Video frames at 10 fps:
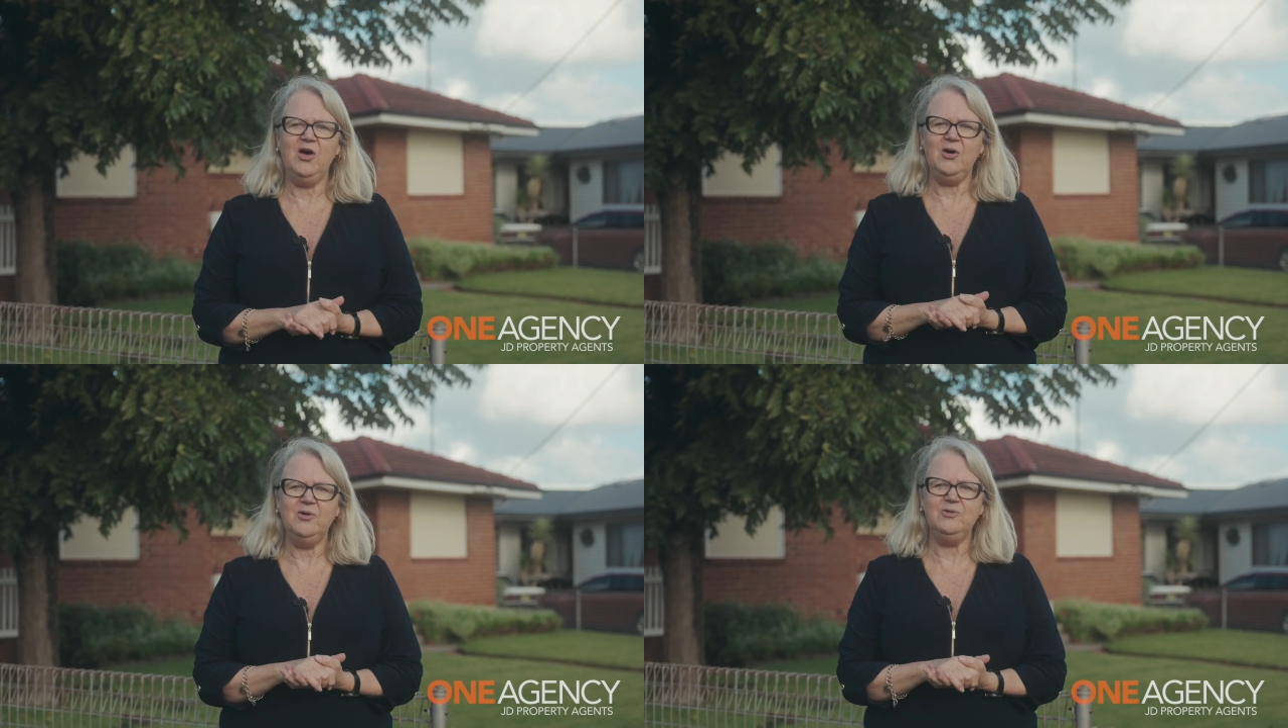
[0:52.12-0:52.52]

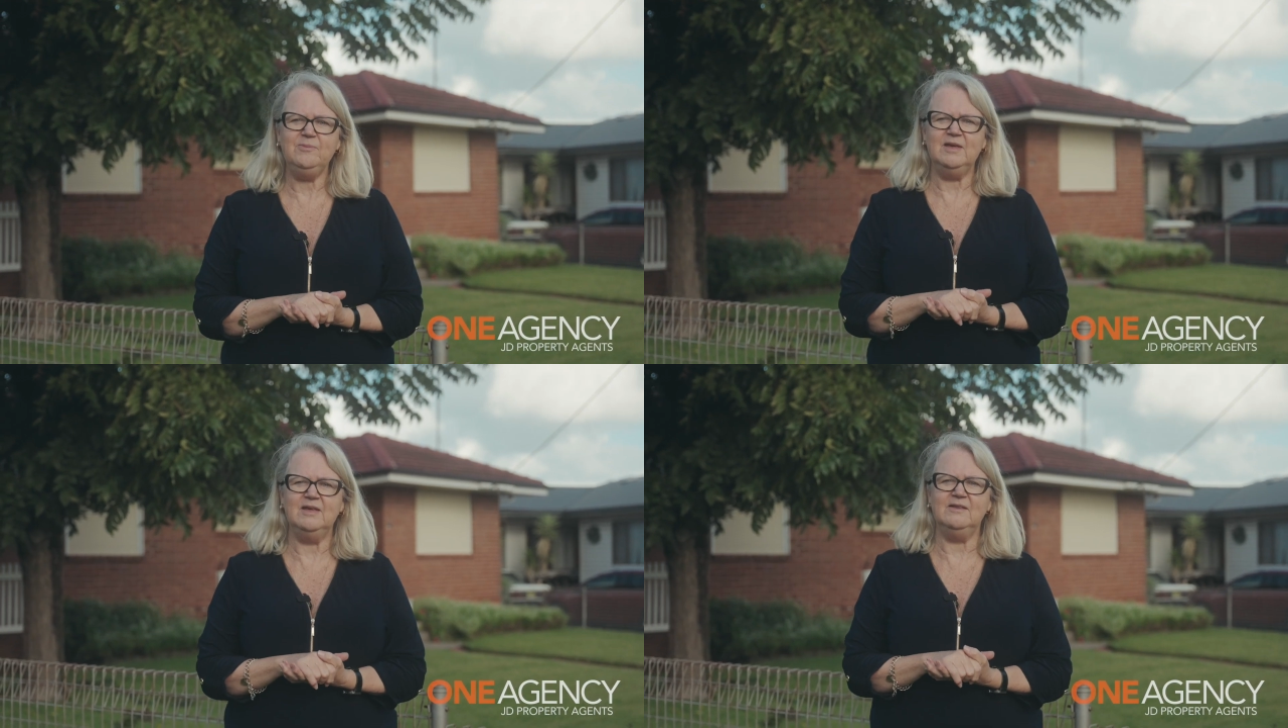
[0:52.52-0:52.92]

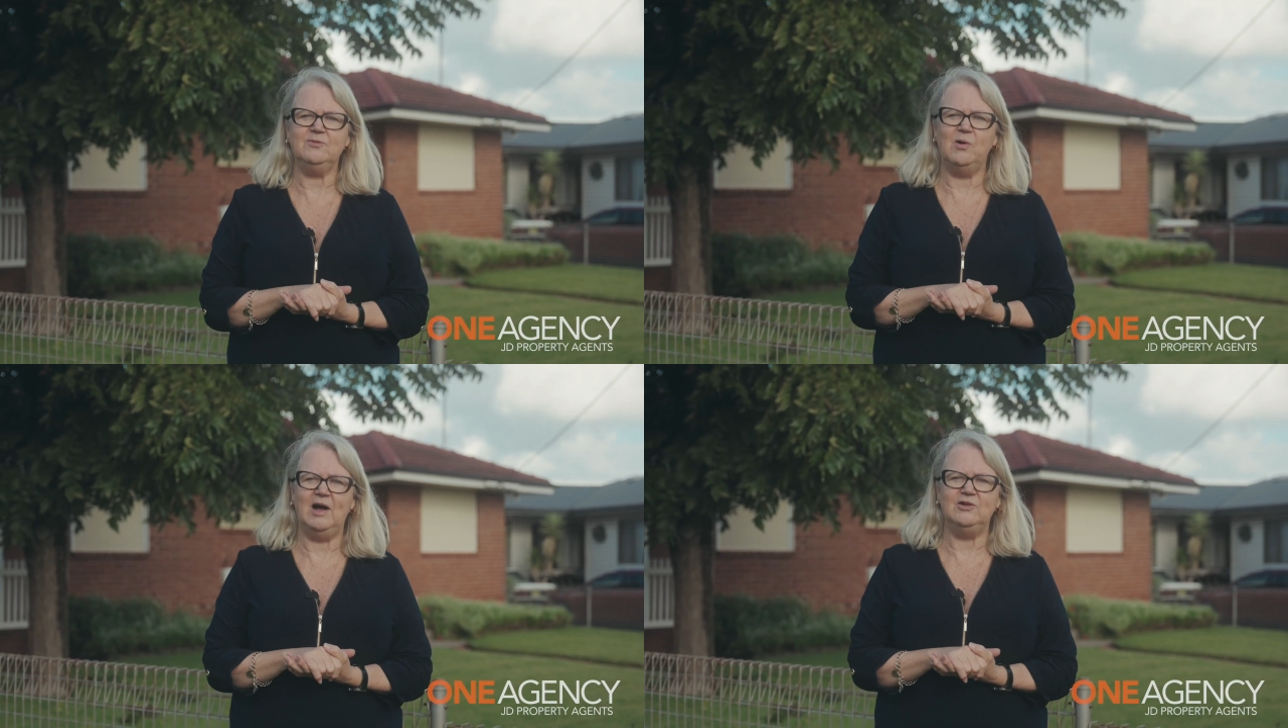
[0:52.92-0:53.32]
home is
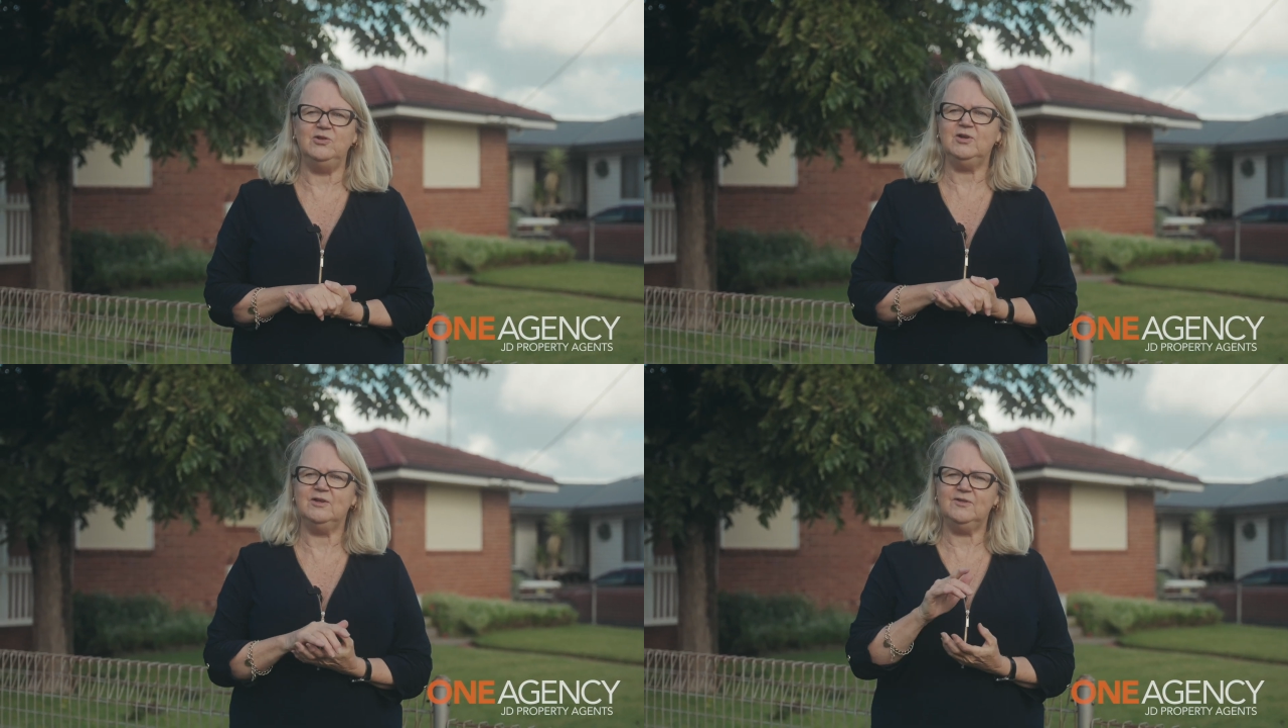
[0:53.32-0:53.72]
one
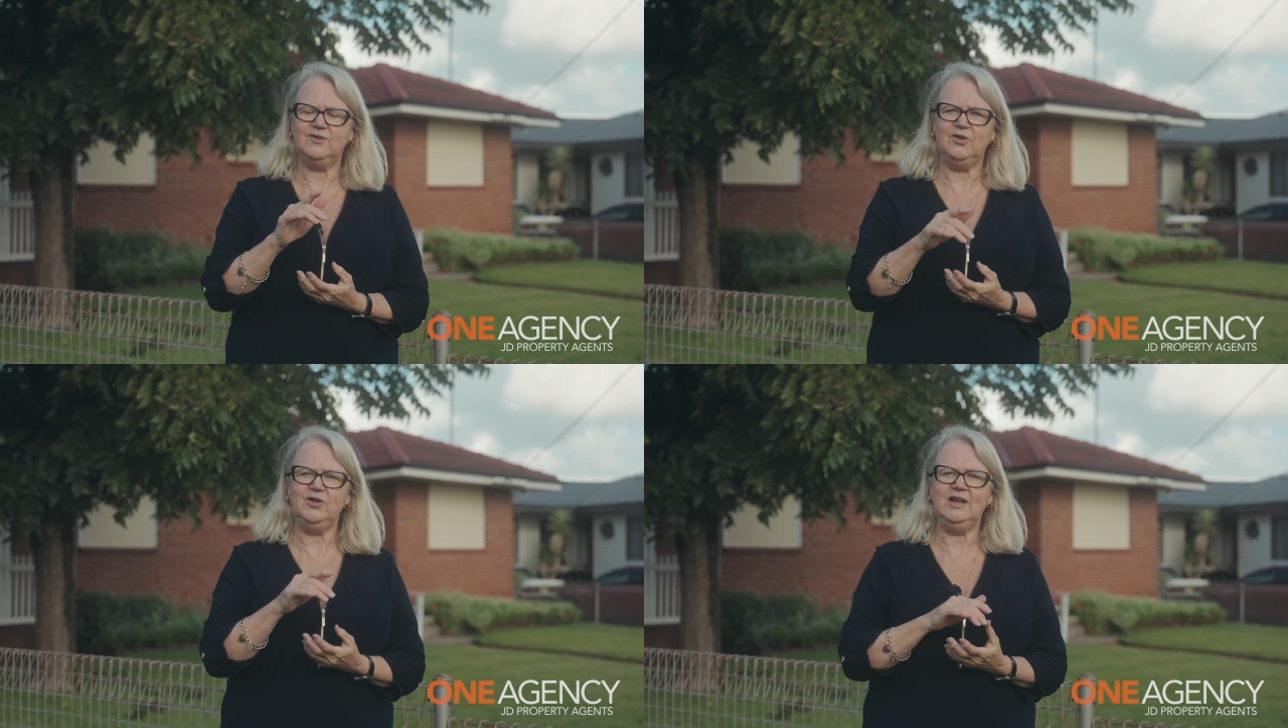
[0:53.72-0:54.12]
you can
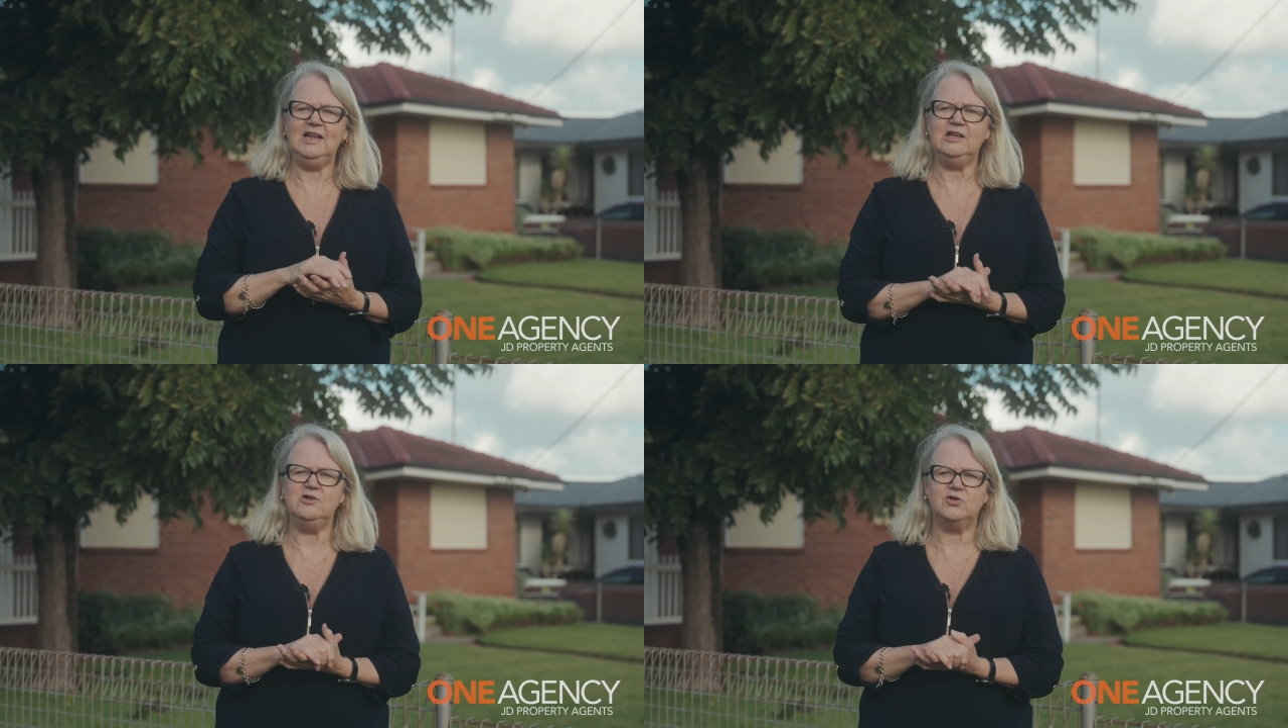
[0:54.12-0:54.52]

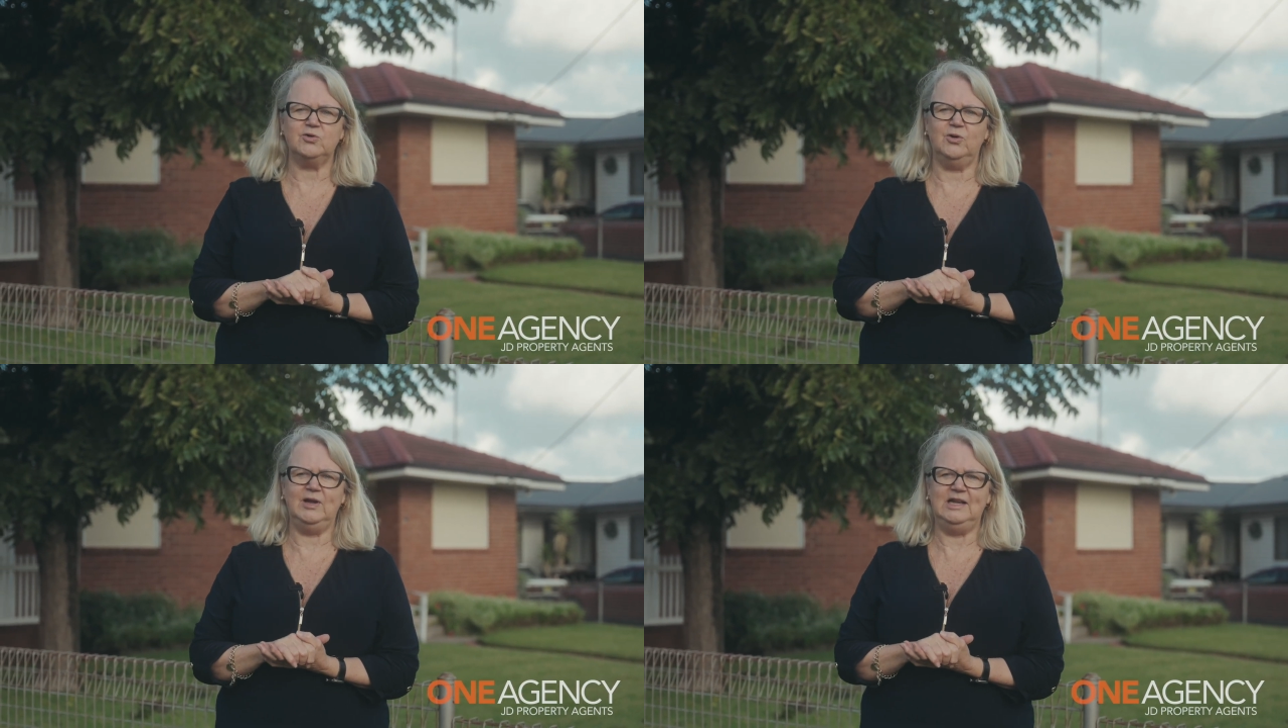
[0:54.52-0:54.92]
certainly
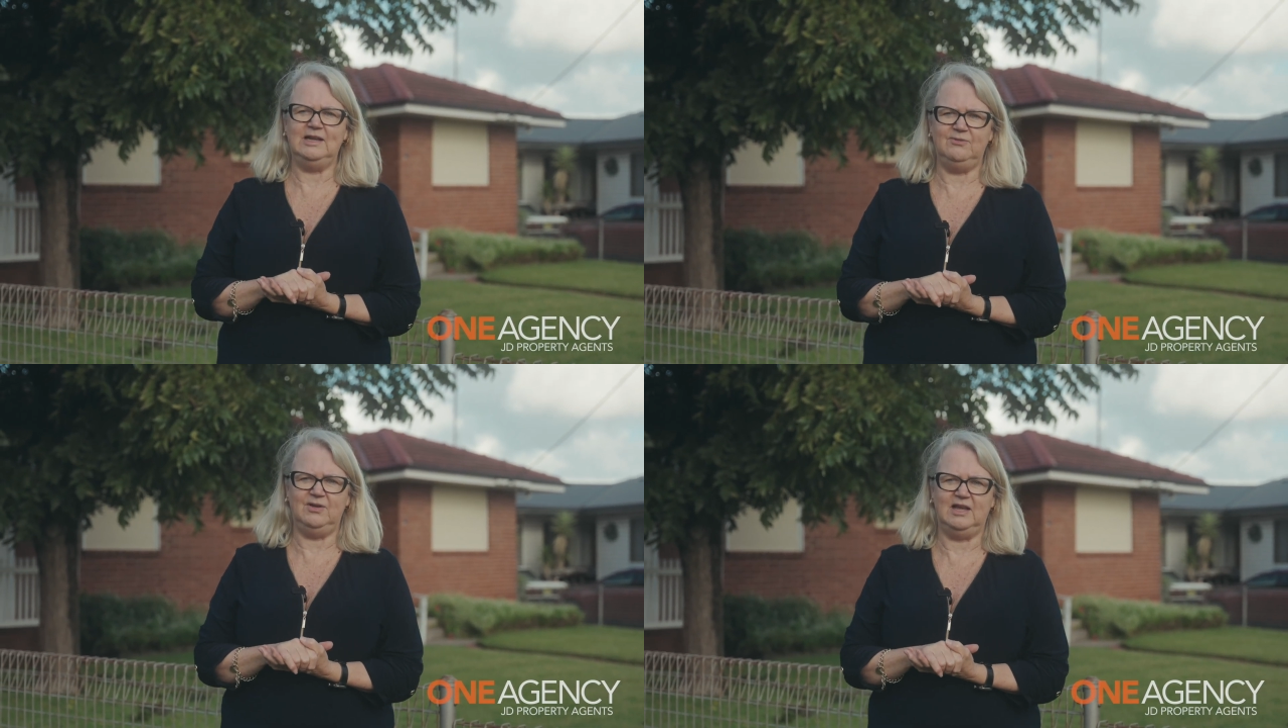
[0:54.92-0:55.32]
enjoy
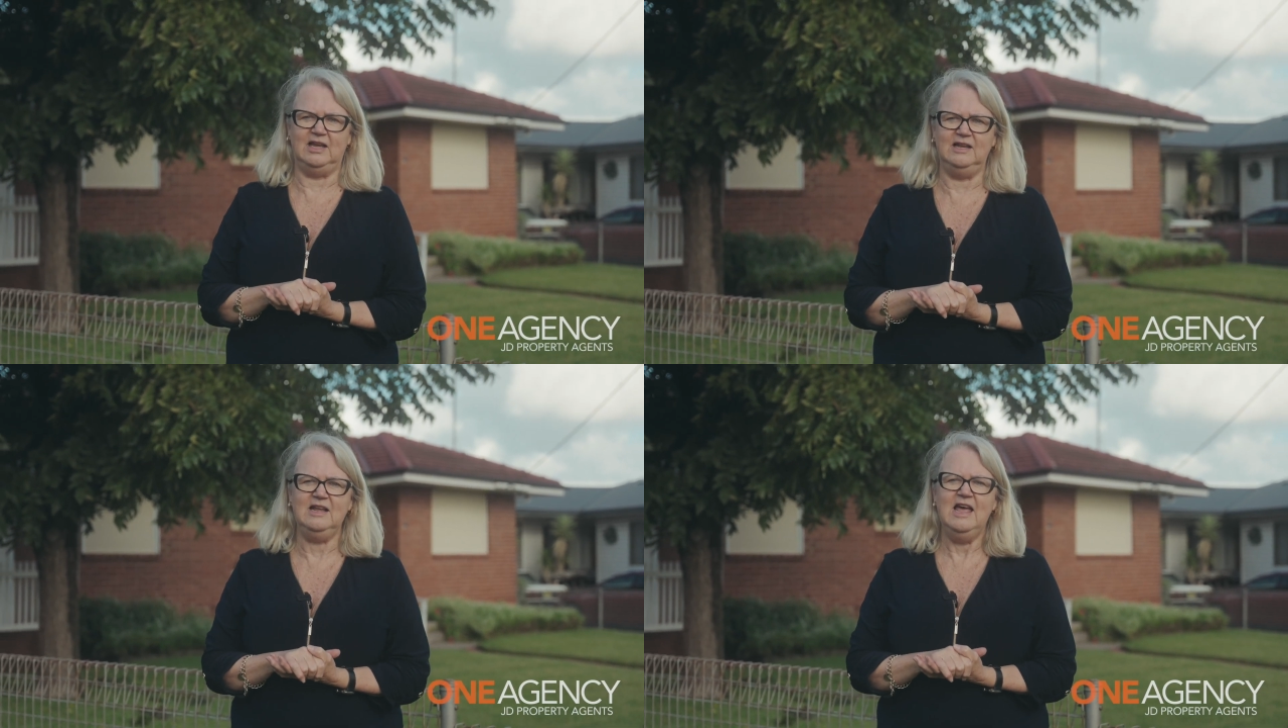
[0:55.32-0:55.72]
living
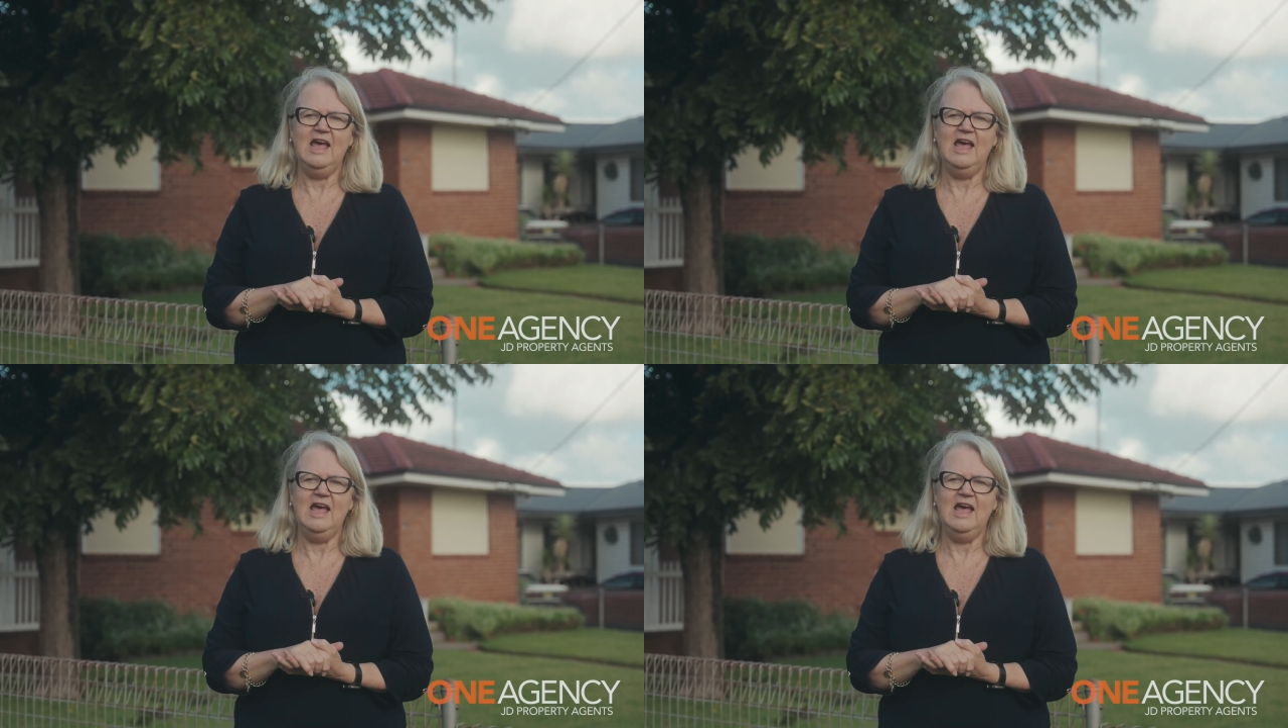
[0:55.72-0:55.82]
in